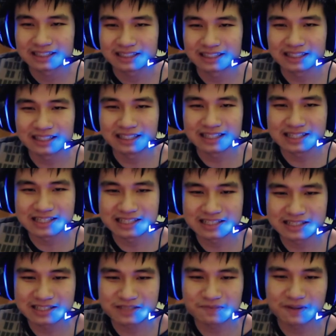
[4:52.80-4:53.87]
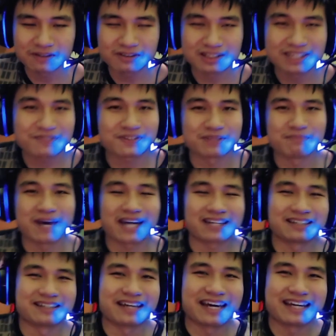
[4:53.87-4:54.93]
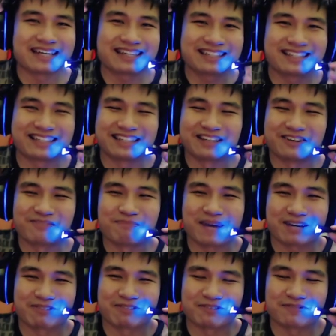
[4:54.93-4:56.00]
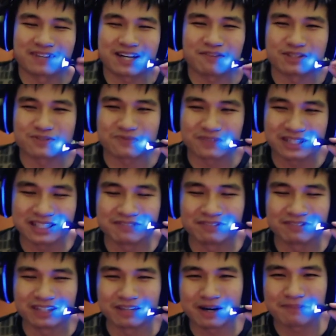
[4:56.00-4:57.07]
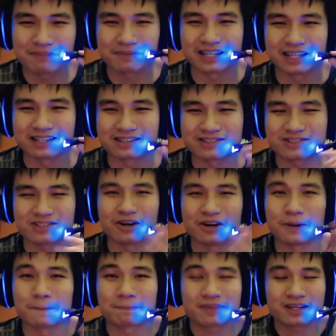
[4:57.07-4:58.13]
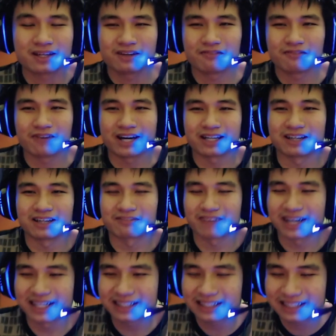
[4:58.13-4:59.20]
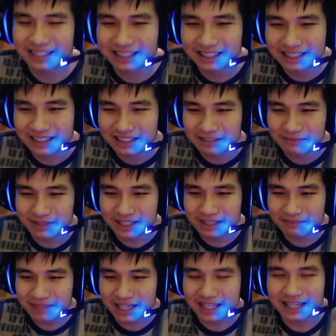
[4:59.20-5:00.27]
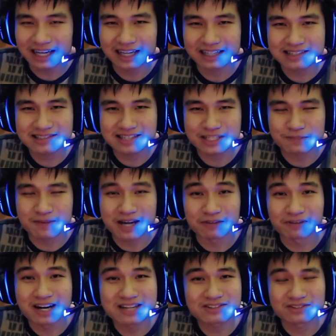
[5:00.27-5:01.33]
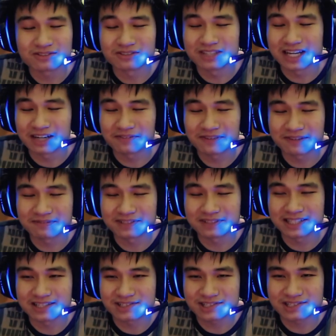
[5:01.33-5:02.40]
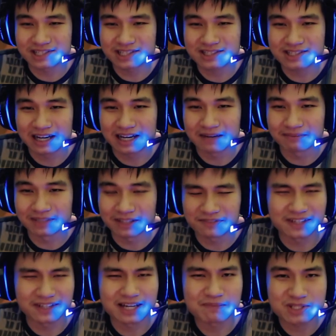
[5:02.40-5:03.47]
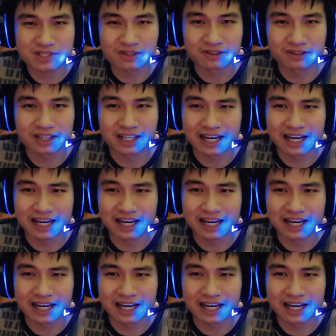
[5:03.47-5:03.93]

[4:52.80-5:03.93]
it's very different back in the day, you know, back when FNAF was really, really popular, so why not, right? But um, yeah, I guess that's my reaction to their five and their six, um, their fun episode, and